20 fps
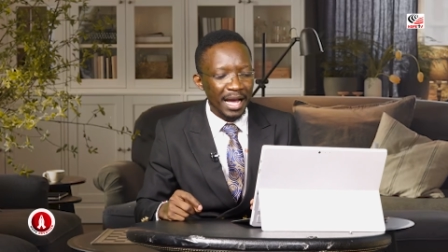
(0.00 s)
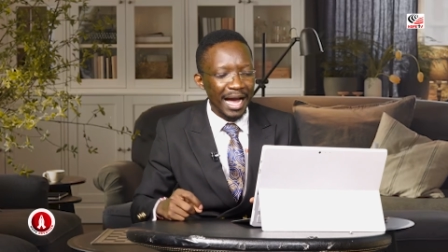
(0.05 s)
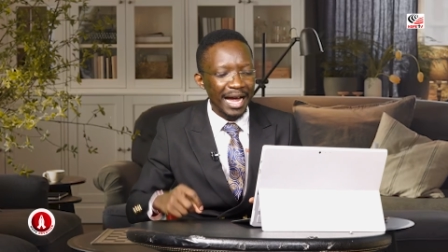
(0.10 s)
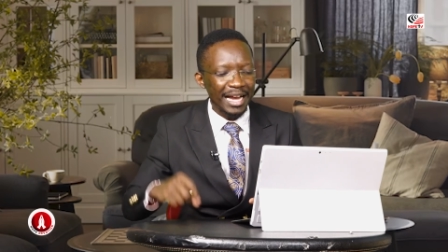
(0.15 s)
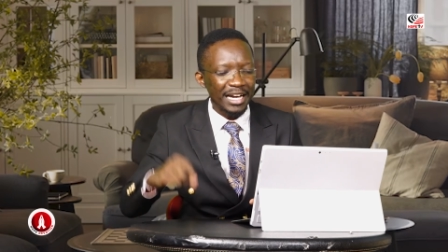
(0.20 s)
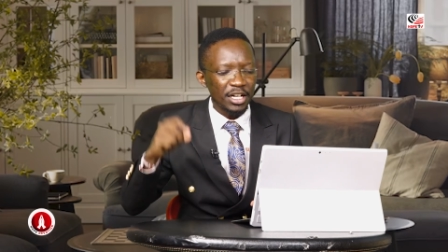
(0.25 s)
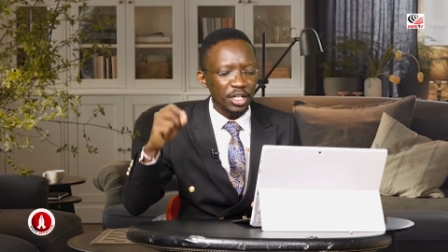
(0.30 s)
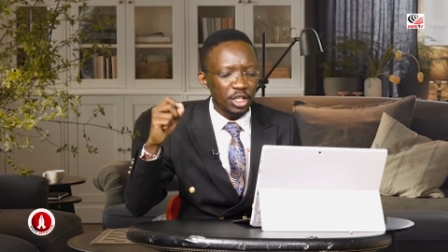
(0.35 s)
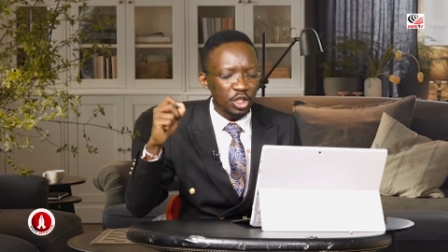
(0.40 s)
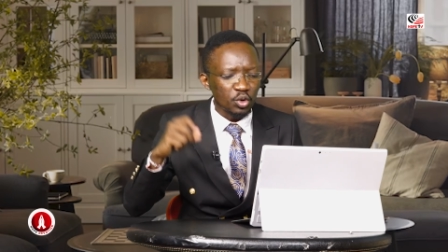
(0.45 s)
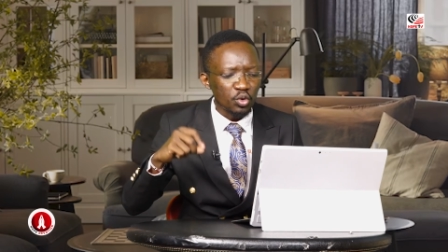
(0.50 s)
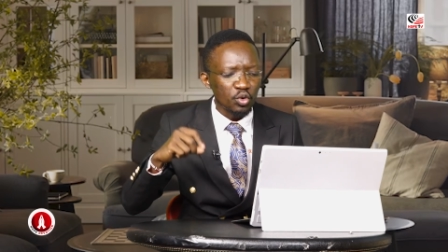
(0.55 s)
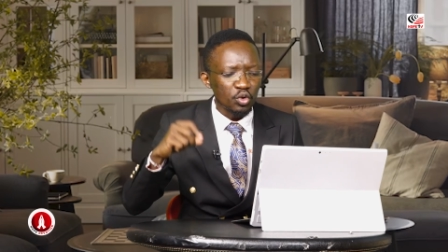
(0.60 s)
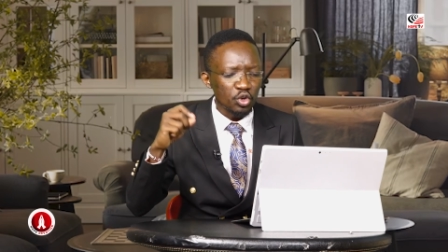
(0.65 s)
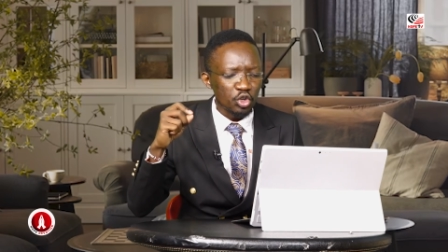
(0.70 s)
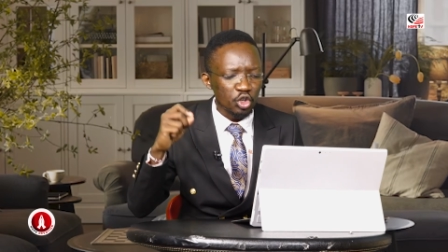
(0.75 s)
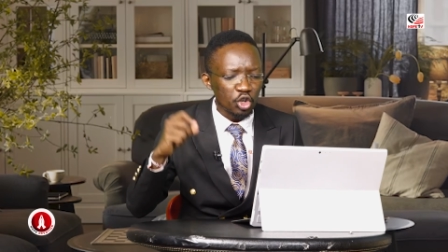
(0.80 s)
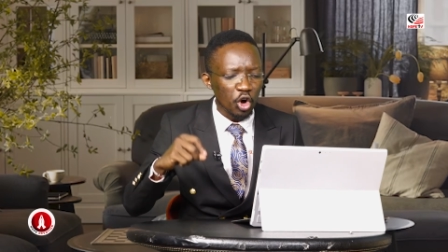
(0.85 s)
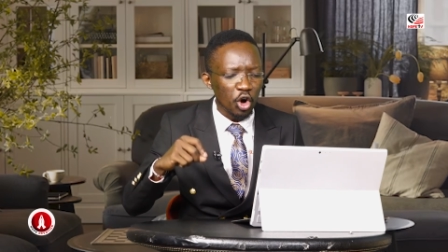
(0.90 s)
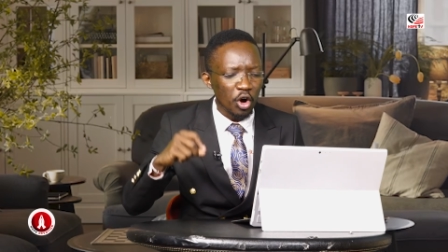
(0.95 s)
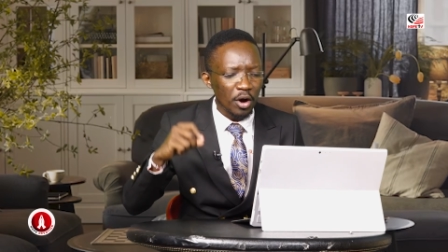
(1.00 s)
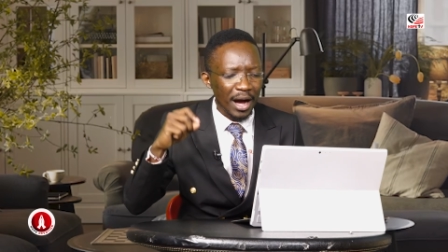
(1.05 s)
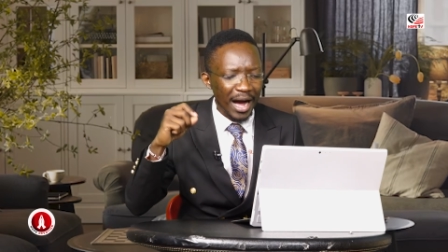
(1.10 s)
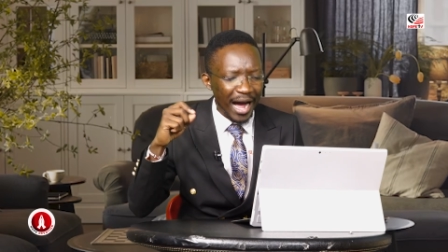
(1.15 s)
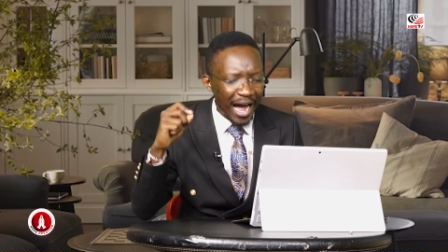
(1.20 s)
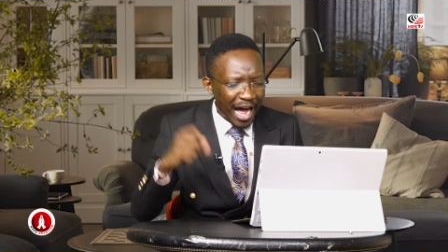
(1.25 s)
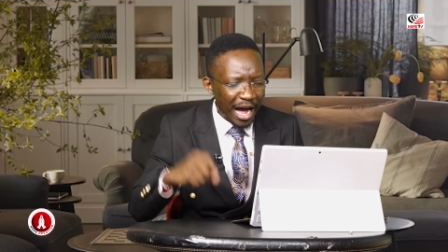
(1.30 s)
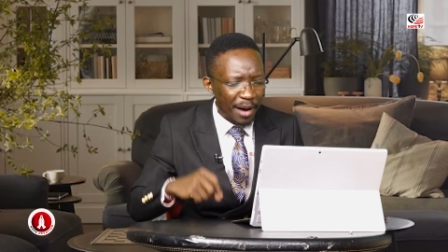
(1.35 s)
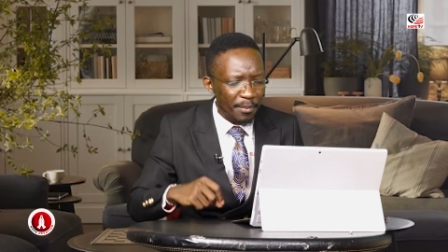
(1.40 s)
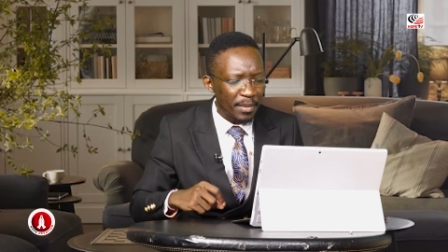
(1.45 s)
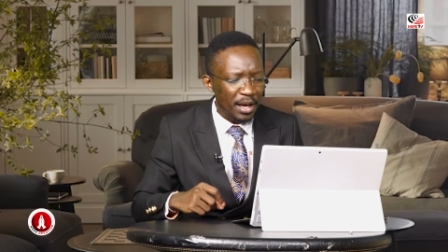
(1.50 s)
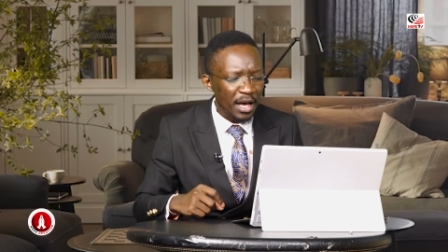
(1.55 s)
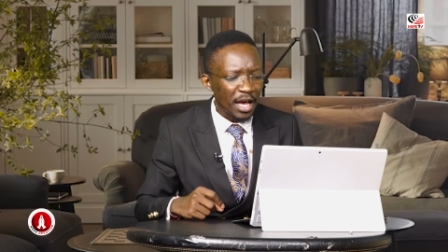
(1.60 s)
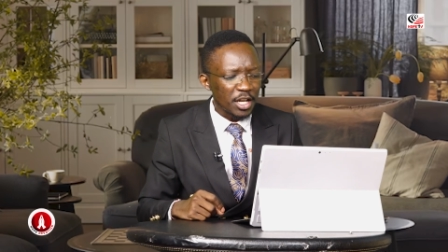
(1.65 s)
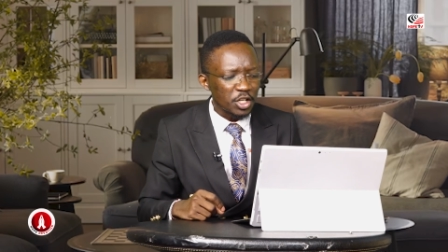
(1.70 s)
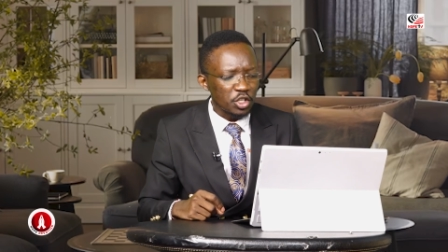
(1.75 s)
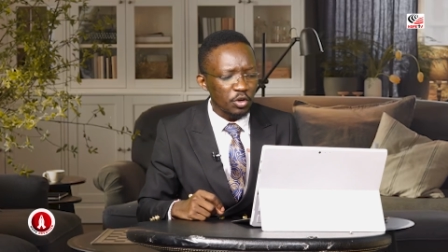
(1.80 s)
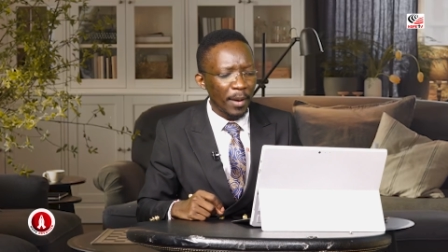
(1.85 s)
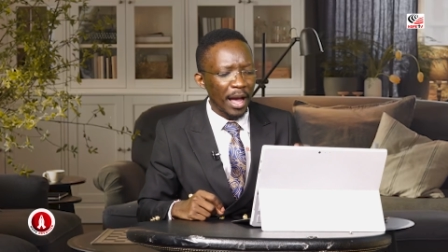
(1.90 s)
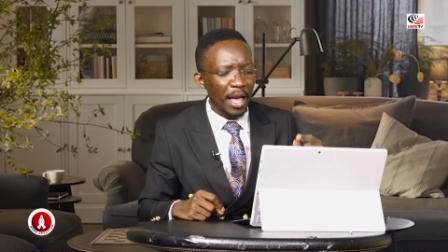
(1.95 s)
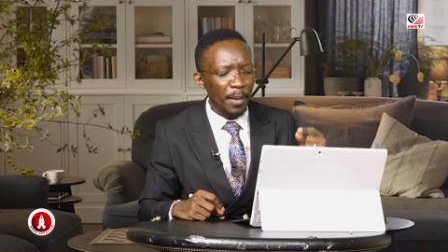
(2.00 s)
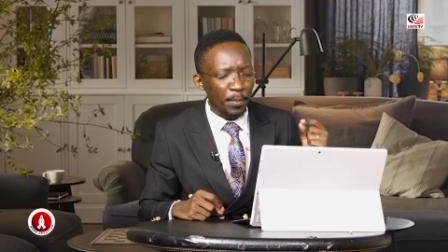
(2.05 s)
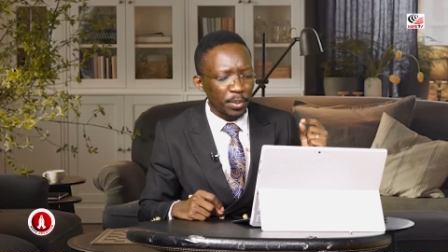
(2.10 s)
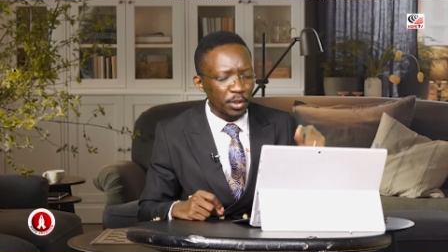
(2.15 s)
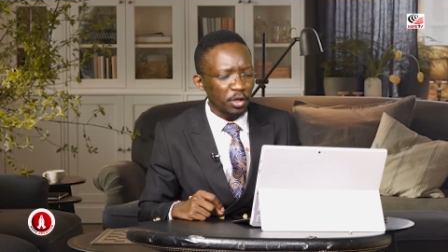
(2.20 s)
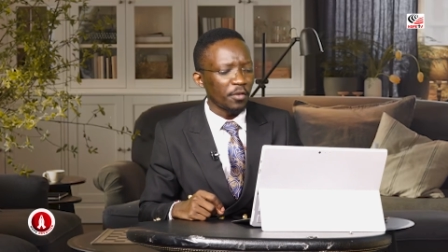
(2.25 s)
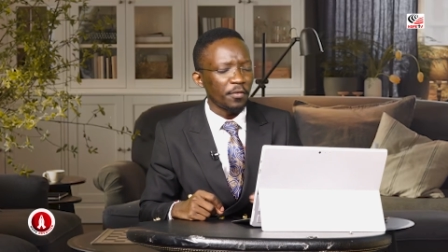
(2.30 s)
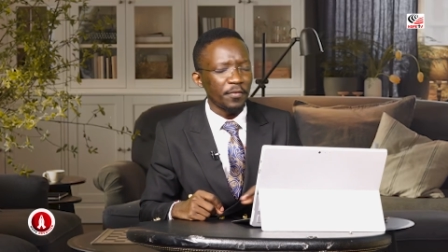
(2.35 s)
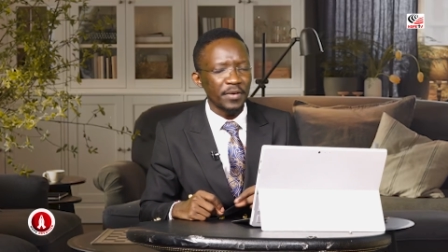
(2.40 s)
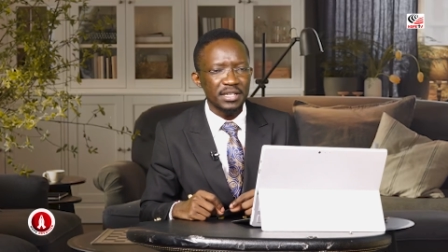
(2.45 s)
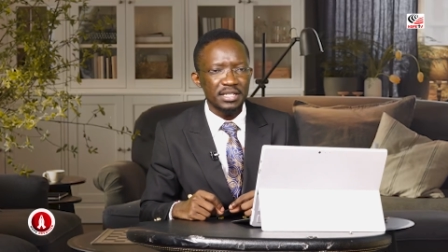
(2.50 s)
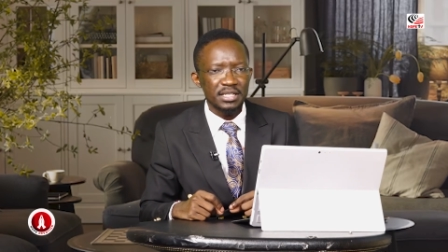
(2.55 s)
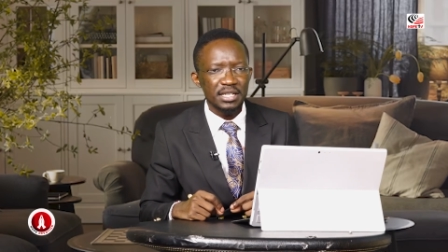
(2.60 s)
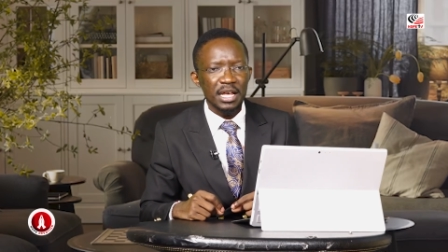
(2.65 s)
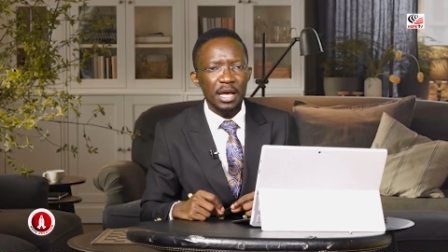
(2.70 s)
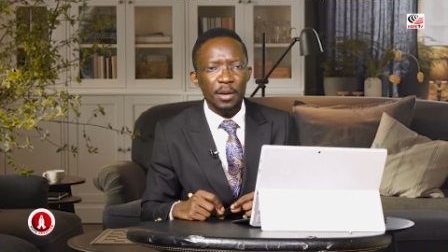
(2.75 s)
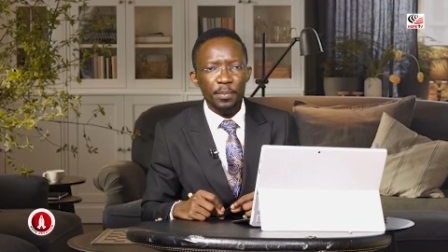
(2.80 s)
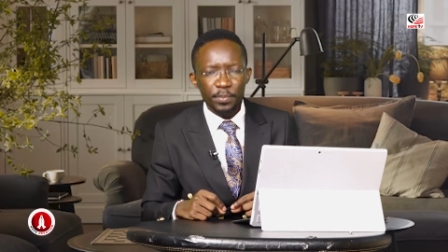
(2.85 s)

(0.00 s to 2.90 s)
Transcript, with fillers: and do no harm to my prophets.